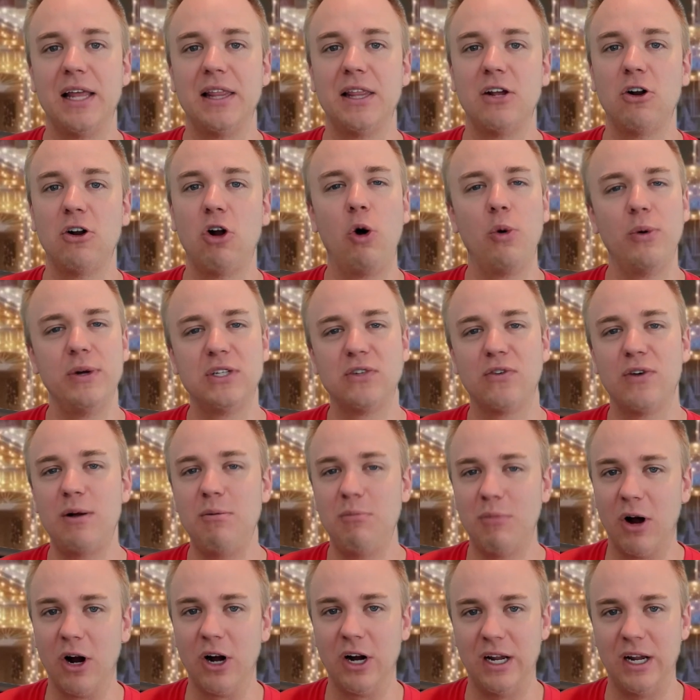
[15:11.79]
And then always
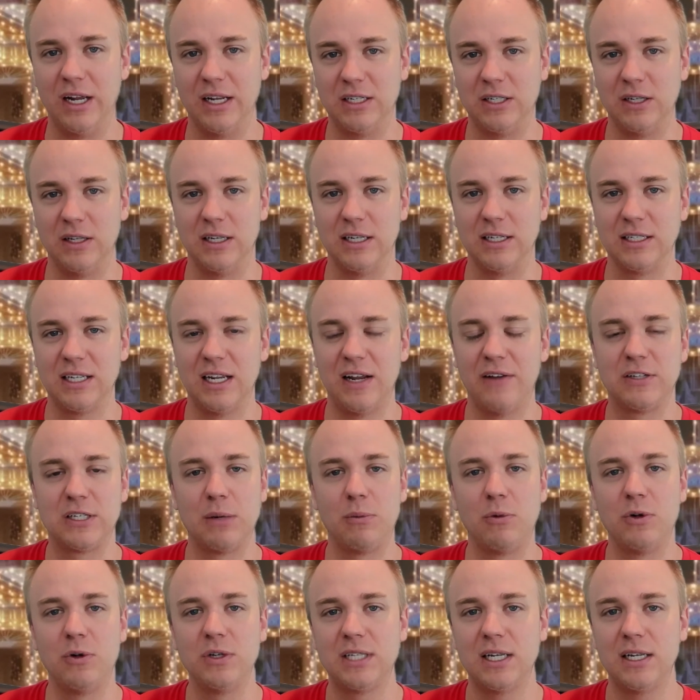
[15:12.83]
remarket to these. If
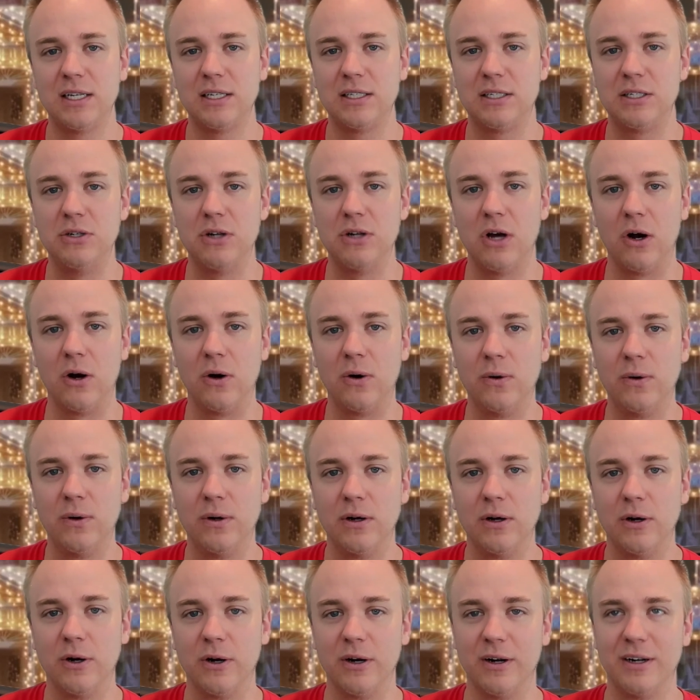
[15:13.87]
someone says no
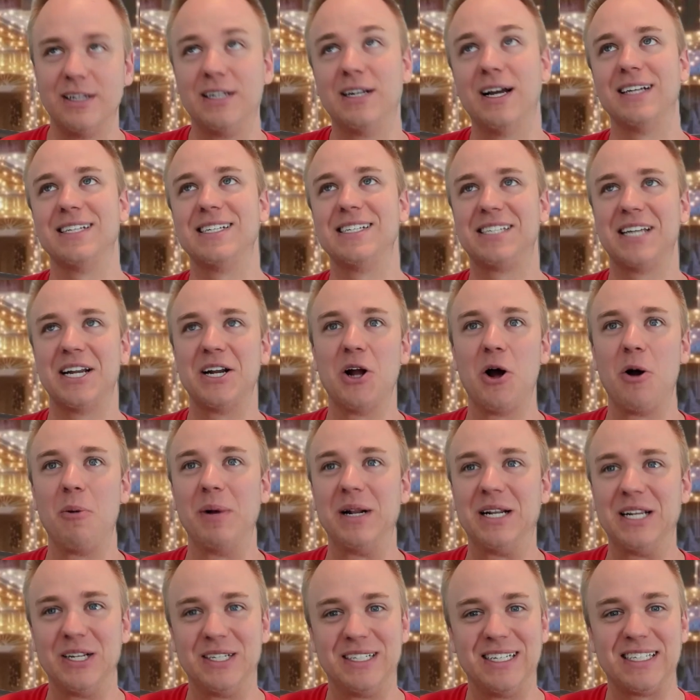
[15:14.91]
or doesn't say no
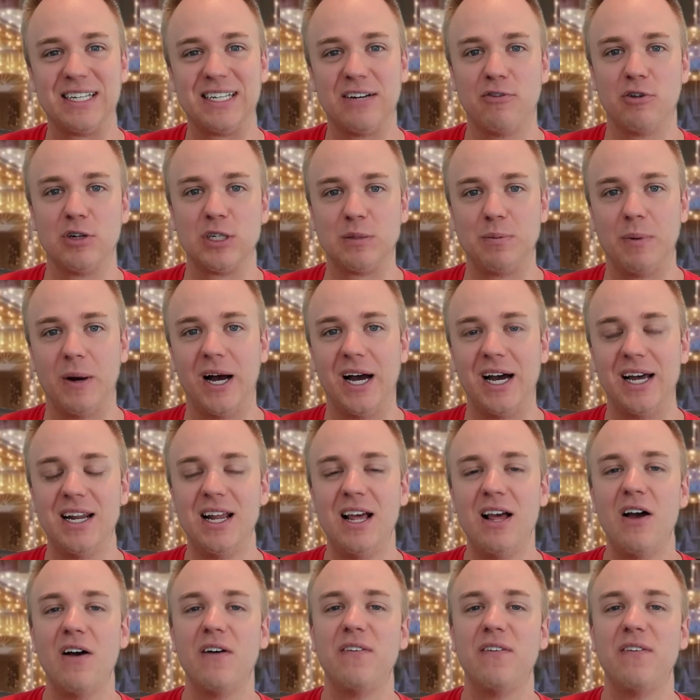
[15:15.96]
but doesn't respond,